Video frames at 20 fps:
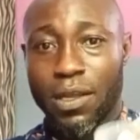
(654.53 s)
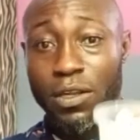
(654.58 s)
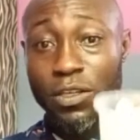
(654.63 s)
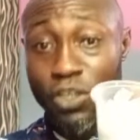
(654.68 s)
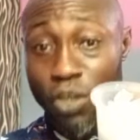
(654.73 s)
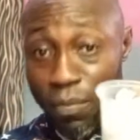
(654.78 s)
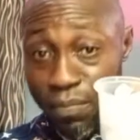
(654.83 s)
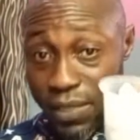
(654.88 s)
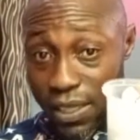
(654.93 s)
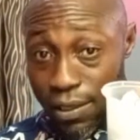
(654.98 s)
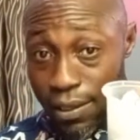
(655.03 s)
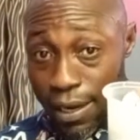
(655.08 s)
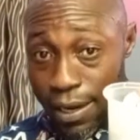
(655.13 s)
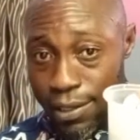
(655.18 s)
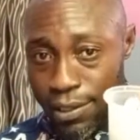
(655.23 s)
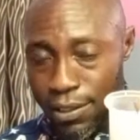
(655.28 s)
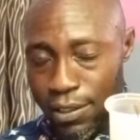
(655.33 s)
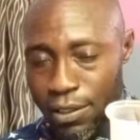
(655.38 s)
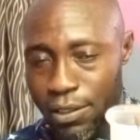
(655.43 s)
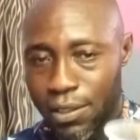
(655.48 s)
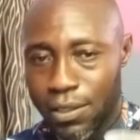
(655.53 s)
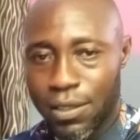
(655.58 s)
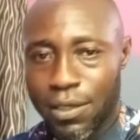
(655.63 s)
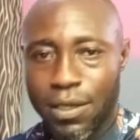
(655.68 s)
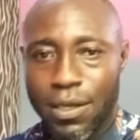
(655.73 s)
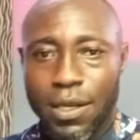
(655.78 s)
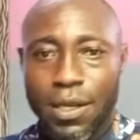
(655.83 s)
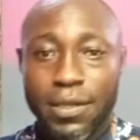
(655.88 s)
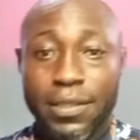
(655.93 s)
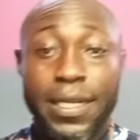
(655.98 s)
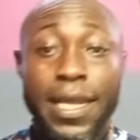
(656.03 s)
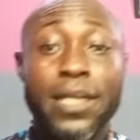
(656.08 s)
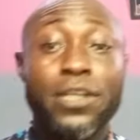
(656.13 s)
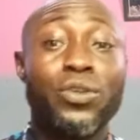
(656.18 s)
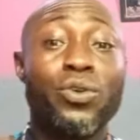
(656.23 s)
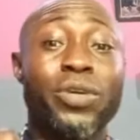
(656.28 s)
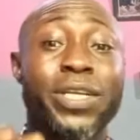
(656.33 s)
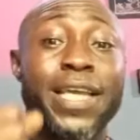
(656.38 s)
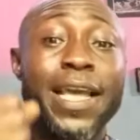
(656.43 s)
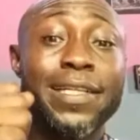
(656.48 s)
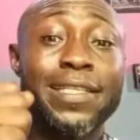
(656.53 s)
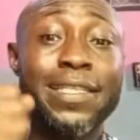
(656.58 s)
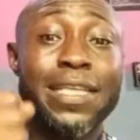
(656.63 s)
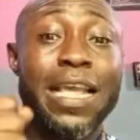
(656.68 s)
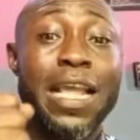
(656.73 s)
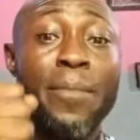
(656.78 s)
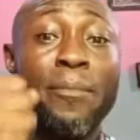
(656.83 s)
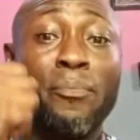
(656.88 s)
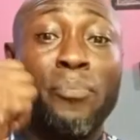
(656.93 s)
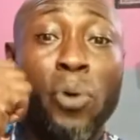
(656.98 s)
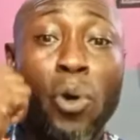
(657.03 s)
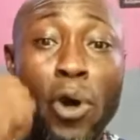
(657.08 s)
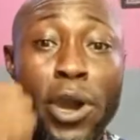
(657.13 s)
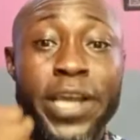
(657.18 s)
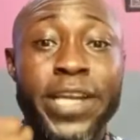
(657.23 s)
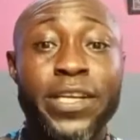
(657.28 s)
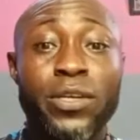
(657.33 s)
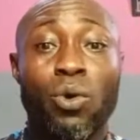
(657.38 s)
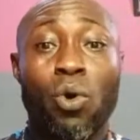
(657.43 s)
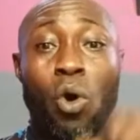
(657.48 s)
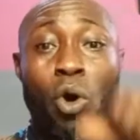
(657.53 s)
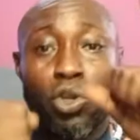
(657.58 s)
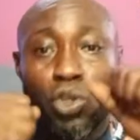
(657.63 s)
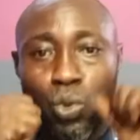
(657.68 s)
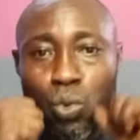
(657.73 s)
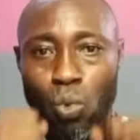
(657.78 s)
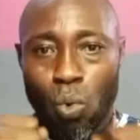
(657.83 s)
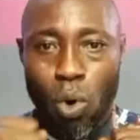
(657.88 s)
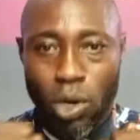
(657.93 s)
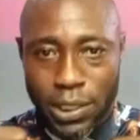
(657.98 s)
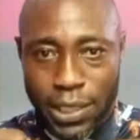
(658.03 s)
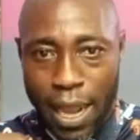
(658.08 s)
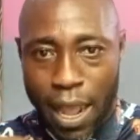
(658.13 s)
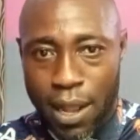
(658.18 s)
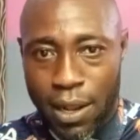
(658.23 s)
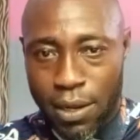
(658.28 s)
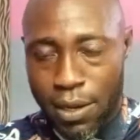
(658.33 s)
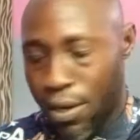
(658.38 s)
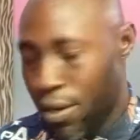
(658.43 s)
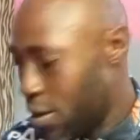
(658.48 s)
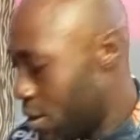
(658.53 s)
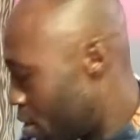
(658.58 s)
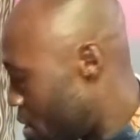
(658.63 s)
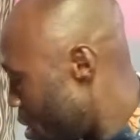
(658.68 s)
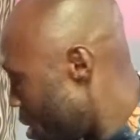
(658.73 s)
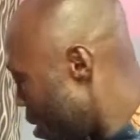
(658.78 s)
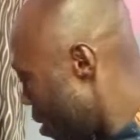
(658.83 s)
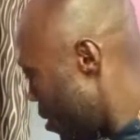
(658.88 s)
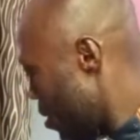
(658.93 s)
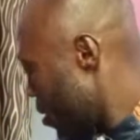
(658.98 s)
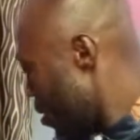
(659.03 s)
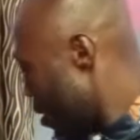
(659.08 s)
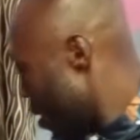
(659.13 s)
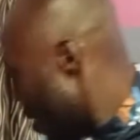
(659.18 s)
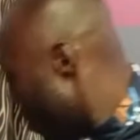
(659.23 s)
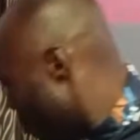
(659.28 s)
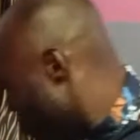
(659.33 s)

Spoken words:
Something like this. Then you get a boiled hot water. A